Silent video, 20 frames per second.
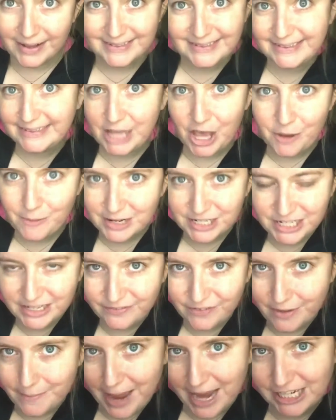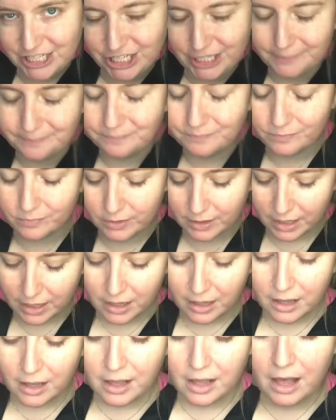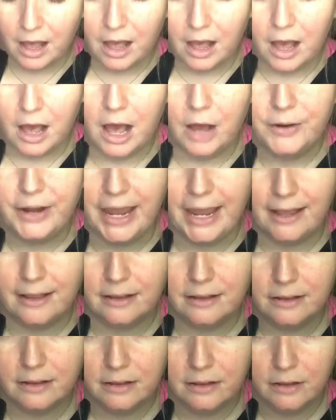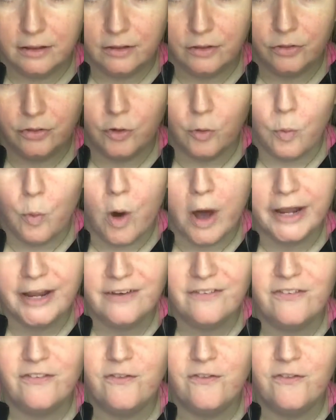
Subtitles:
So much information. Okay, the one